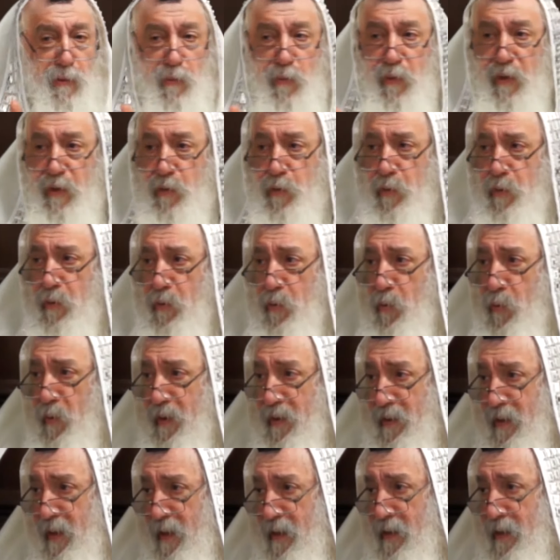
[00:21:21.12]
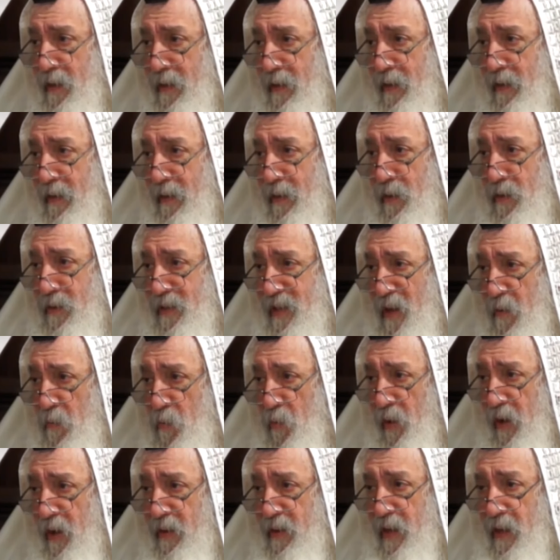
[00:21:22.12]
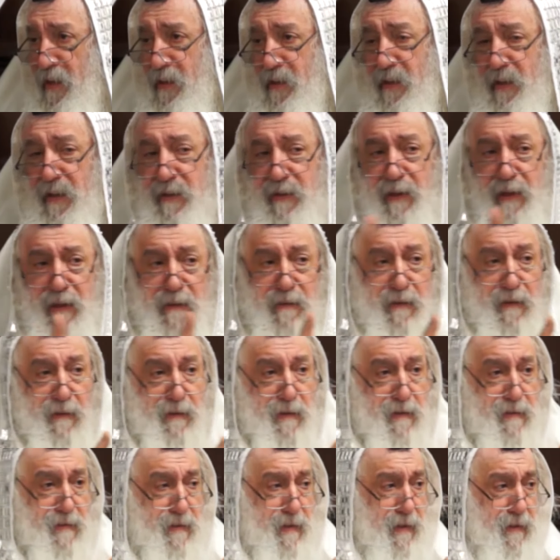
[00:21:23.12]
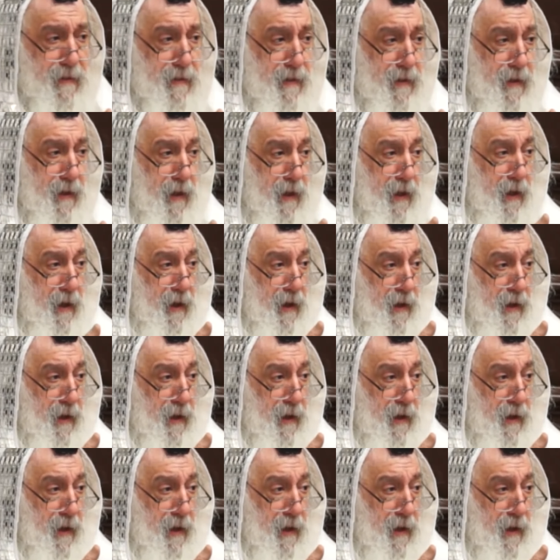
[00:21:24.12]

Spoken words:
we did the same way that they did in the city.